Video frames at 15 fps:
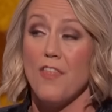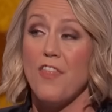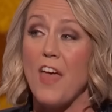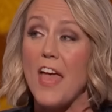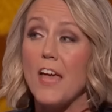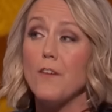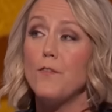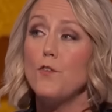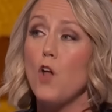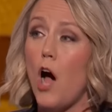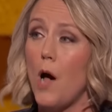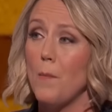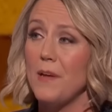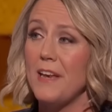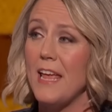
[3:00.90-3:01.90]
They've
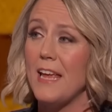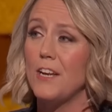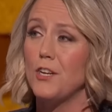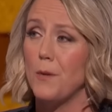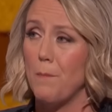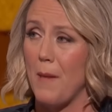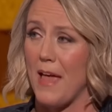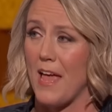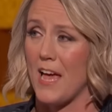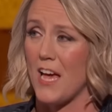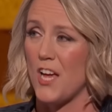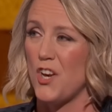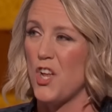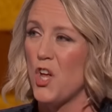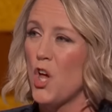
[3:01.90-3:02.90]
nominated a
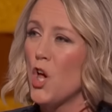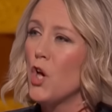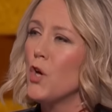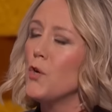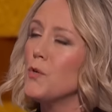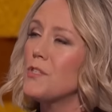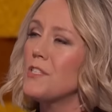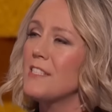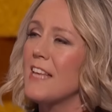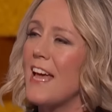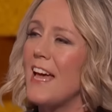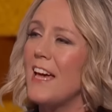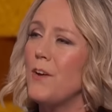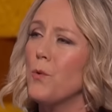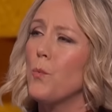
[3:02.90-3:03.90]
man who
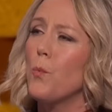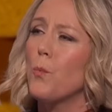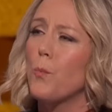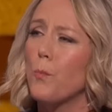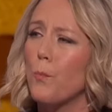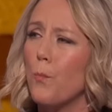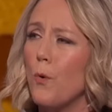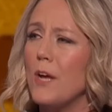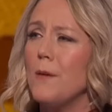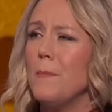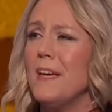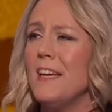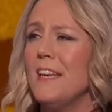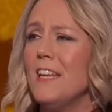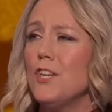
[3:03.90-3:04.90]
said
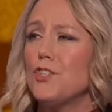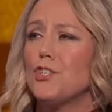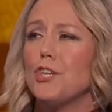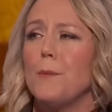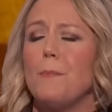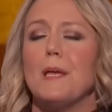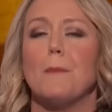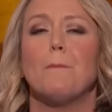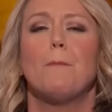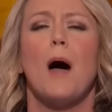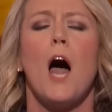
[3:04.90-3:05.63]
women should be